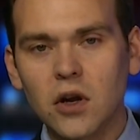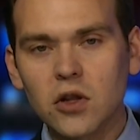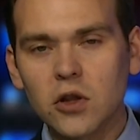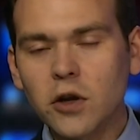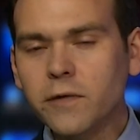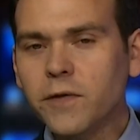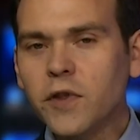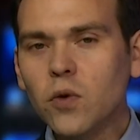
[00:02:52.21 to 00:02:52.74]

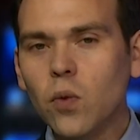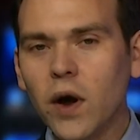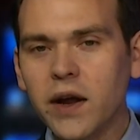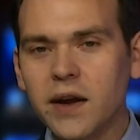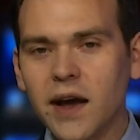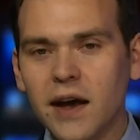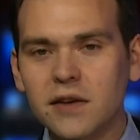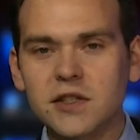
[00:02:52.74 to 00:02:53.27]
Look for the
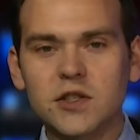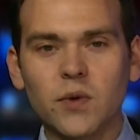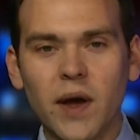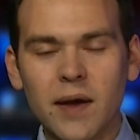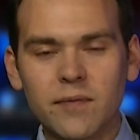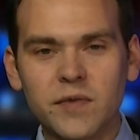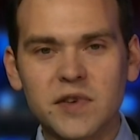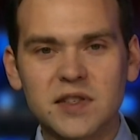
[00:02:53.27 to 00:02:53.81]
White House to
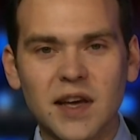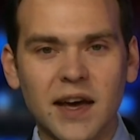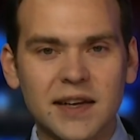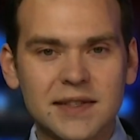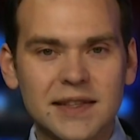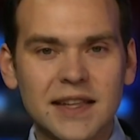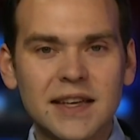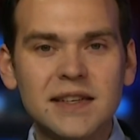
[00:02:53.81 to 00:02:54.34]

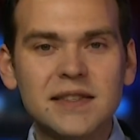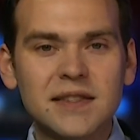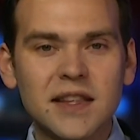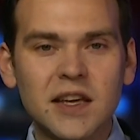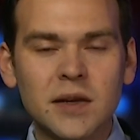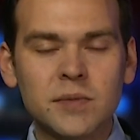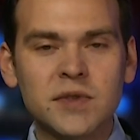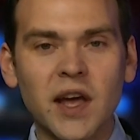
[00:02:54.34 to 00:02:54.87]
emphasize these
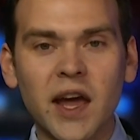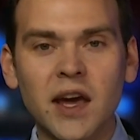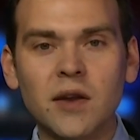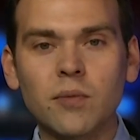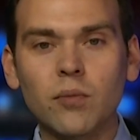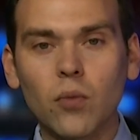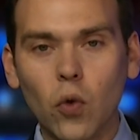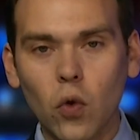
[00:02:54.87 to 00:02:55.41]
themes
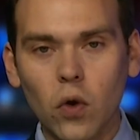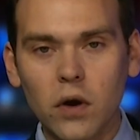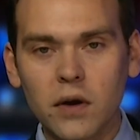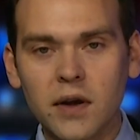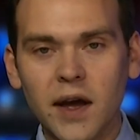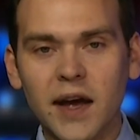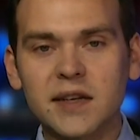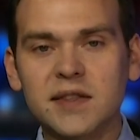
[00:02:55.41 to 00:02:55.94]
and
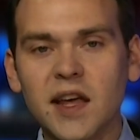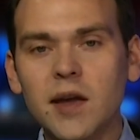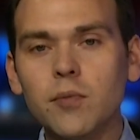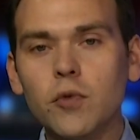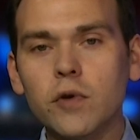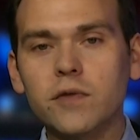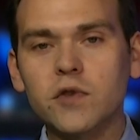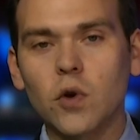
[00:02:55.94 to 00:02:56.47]
more as they
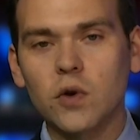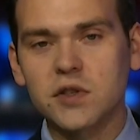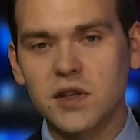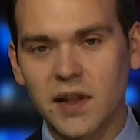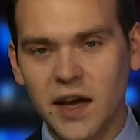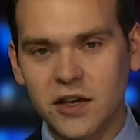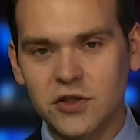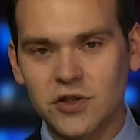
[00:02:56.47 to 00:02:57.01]
move towards
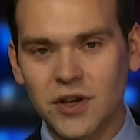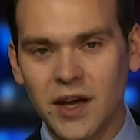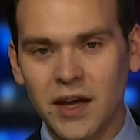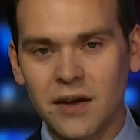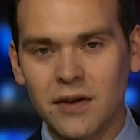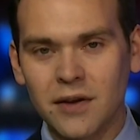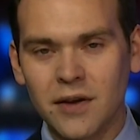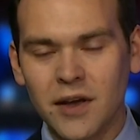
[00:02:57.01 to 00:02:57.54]
Election
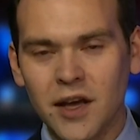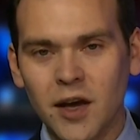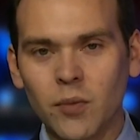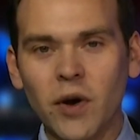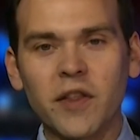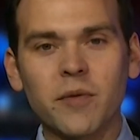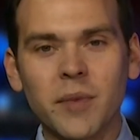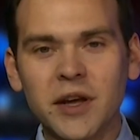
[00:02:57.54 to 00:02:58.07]
Day.
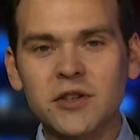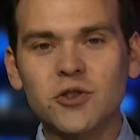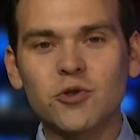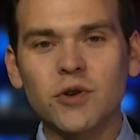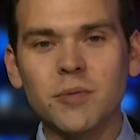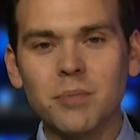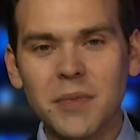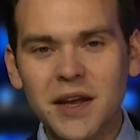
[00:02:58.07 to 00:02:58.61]
And while the
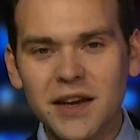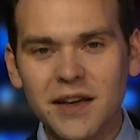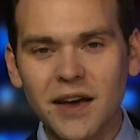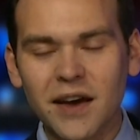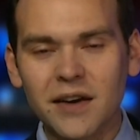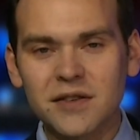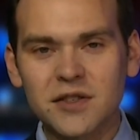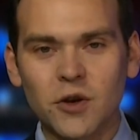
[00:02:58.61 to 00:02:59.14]
mainstream
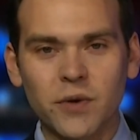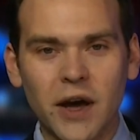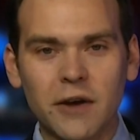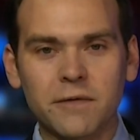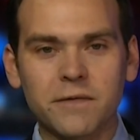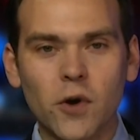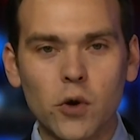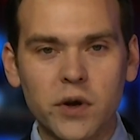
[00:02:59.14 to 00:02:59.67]
media is no
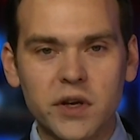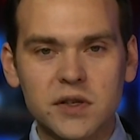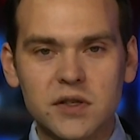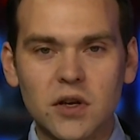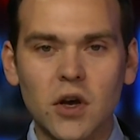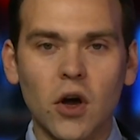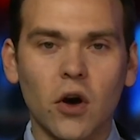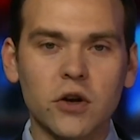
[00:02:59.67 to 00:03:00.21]
doubt
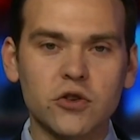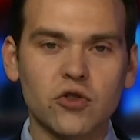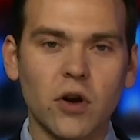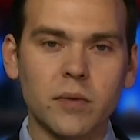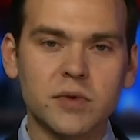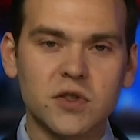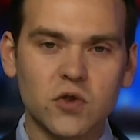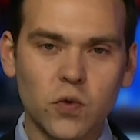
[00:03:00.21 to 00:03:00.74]
focused on
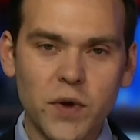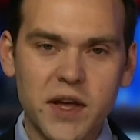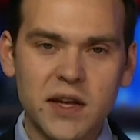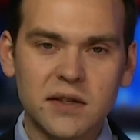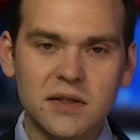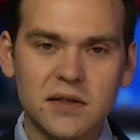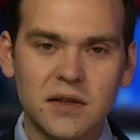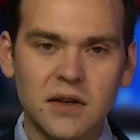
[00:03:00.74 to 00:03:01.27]
Trump's
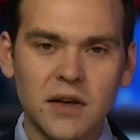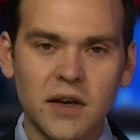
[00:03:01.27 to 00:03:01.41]
tweets,